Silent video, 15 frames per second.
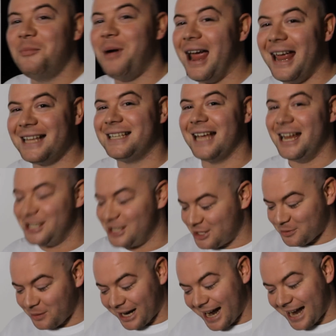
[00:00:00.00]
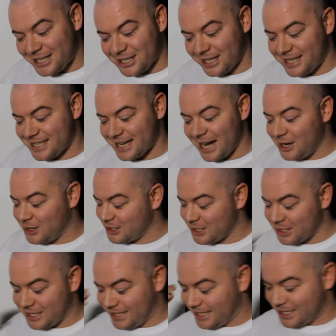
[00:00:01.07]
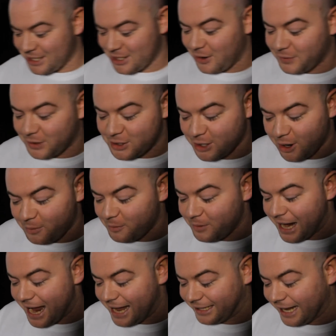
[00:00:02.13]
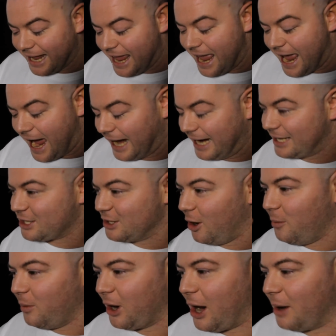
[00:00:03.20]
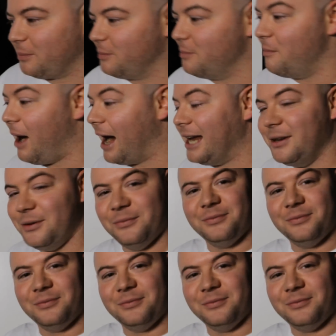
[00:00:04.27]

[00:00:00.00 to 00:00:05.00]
pay attention to what I actually say, because this is off the top of my head and it's not what I might